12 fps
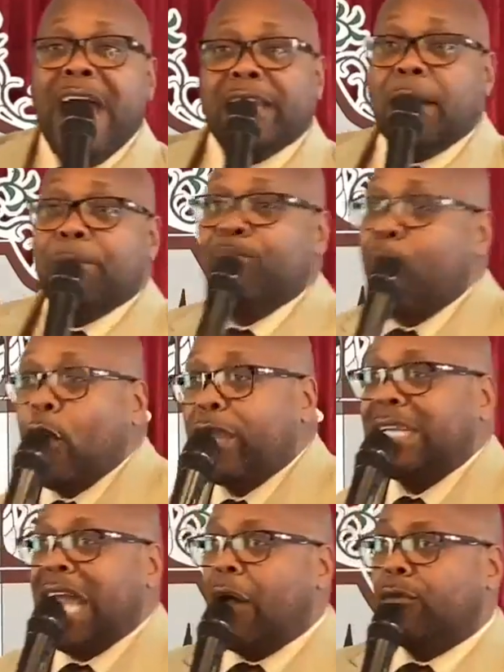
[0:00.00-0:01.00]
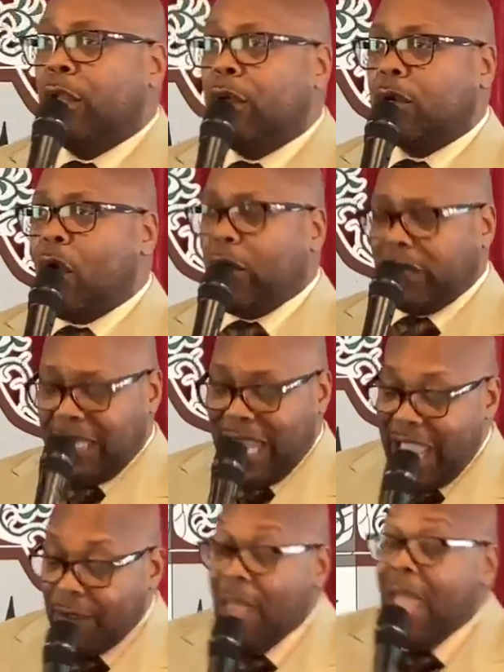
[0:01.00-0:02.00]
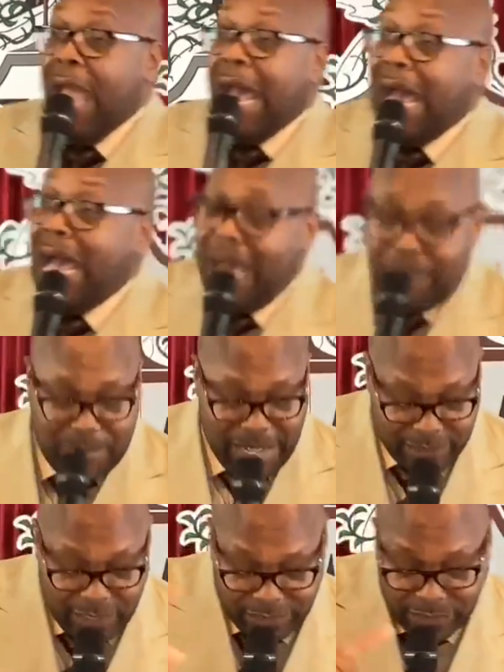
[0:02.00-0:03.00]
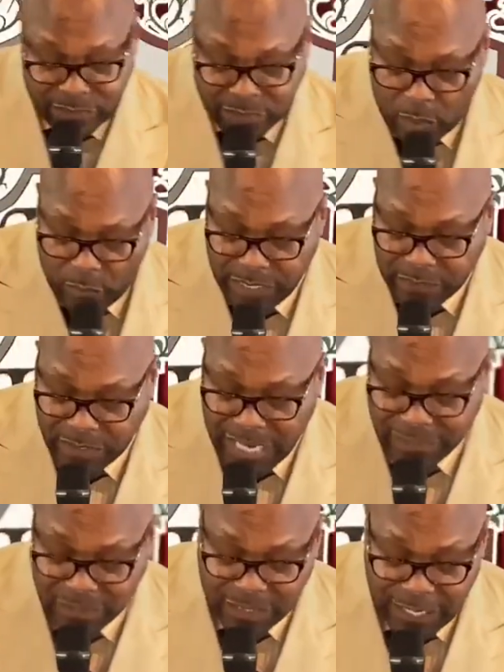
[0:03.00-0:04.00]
and a broken outlook on life. Ah, my God. And so he says